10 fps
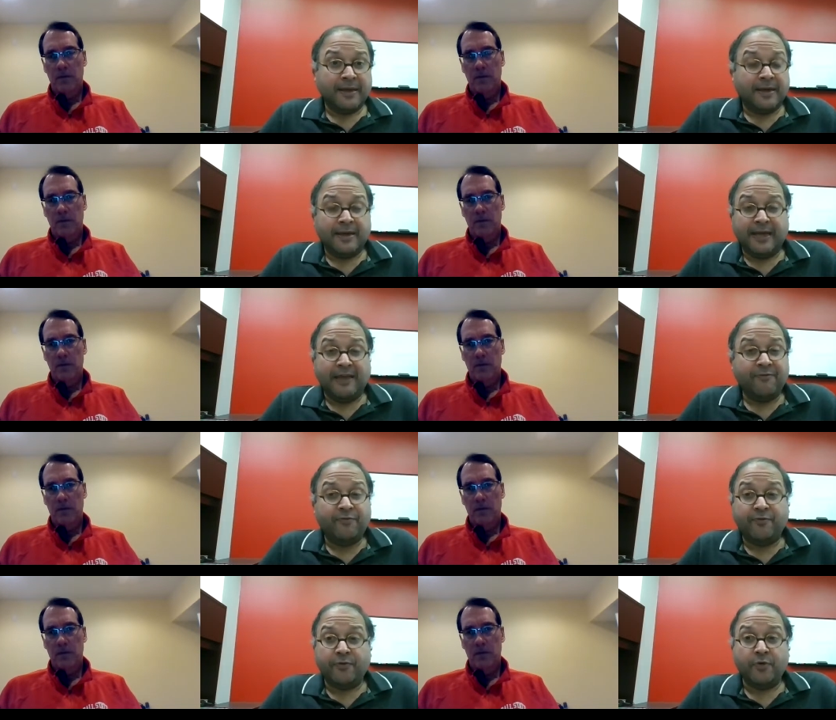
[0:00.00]
Speaker 1: uh,
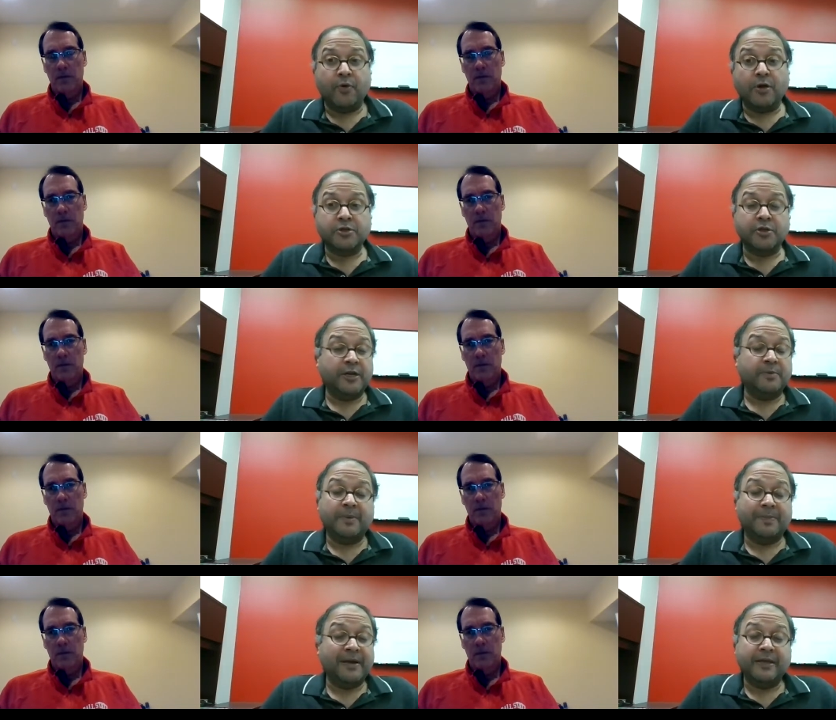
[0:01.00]
if you also need to
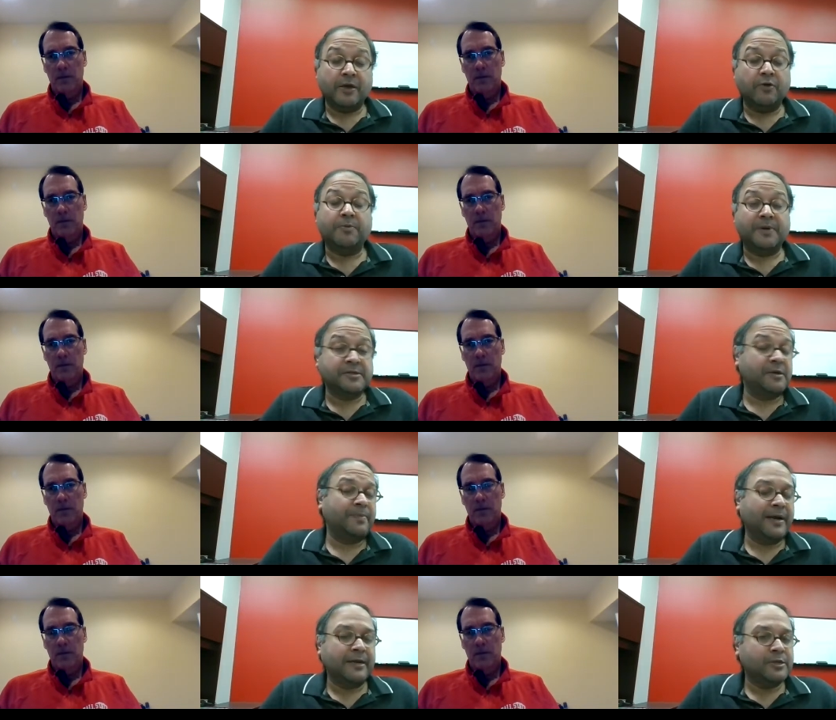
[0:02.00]
be building a good
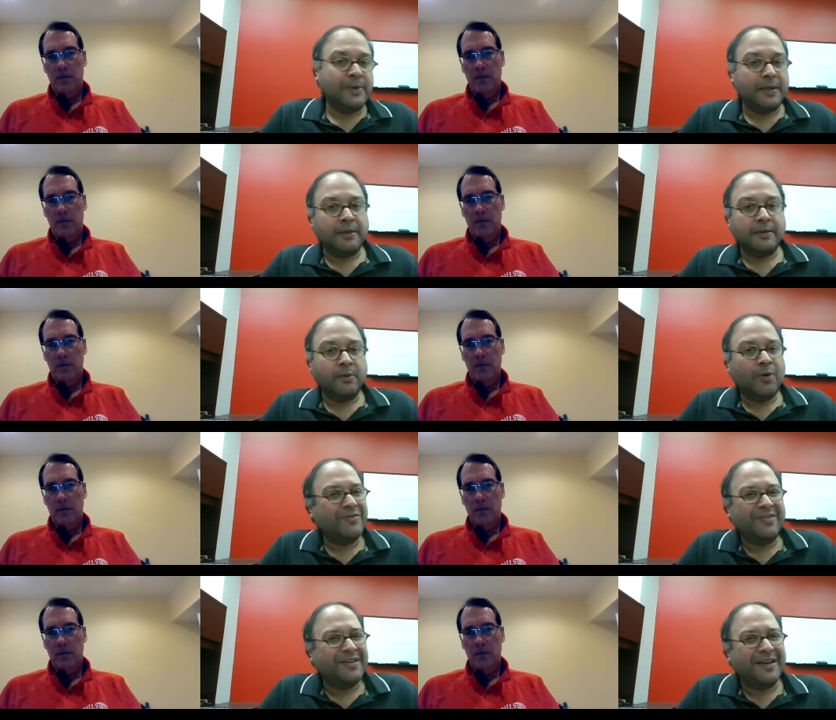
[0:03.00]
personal brand as well
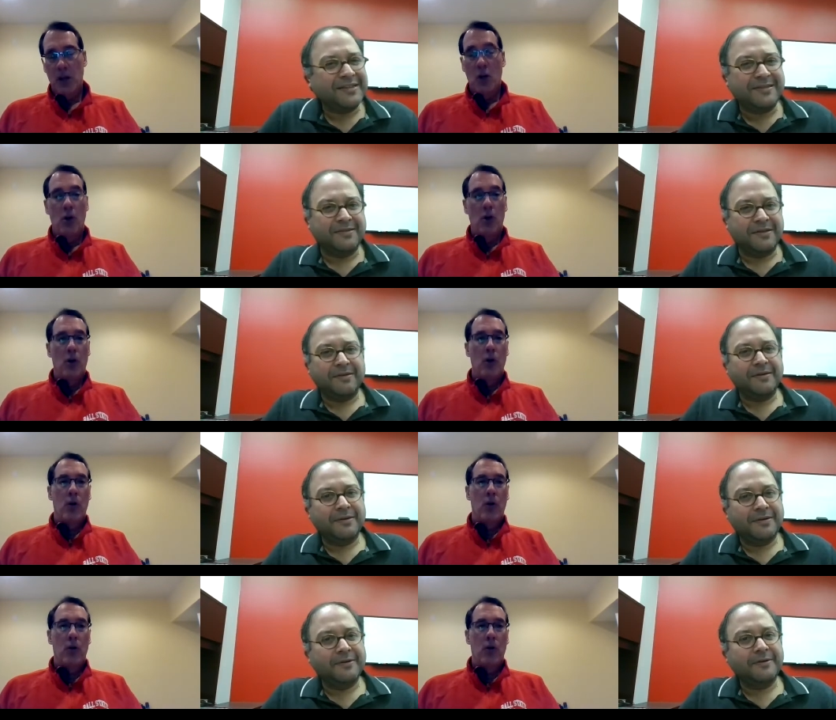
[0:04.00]
what is the connection there
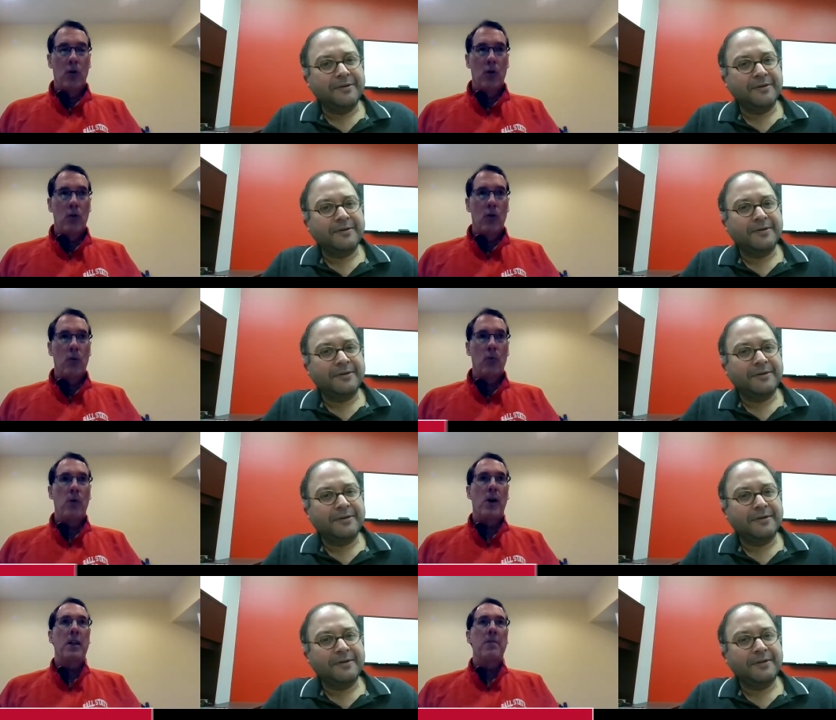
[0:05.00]

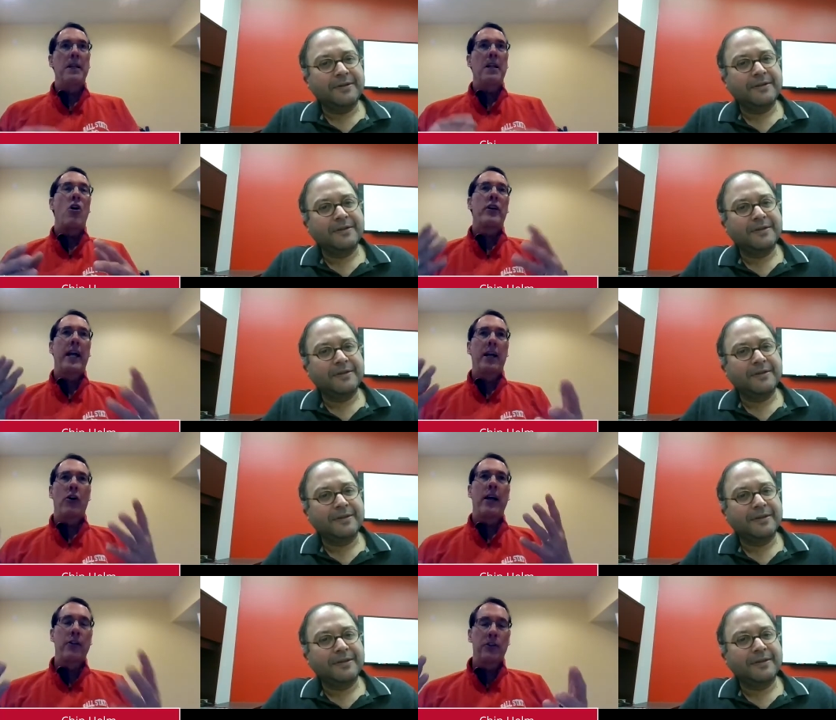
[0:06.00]
well i
Speaker 2: mean okay
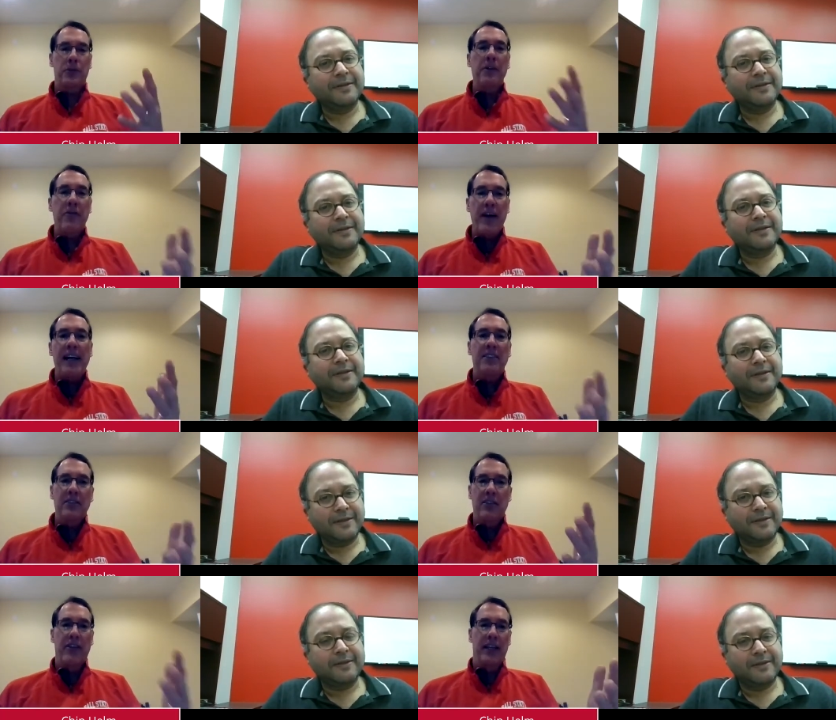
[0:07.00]
okay there's three facets
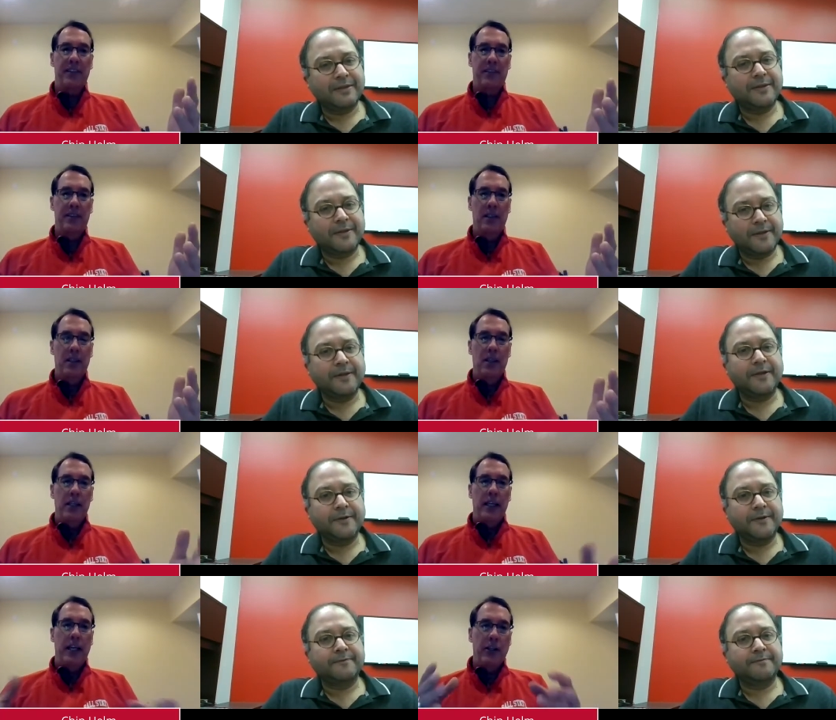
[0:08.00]
to this
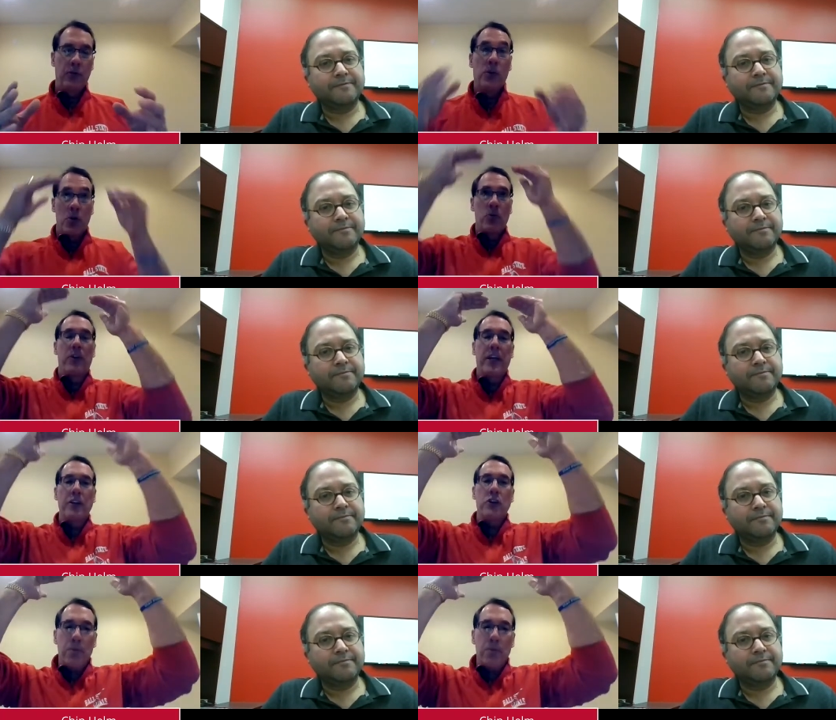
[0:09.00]
hmm. within your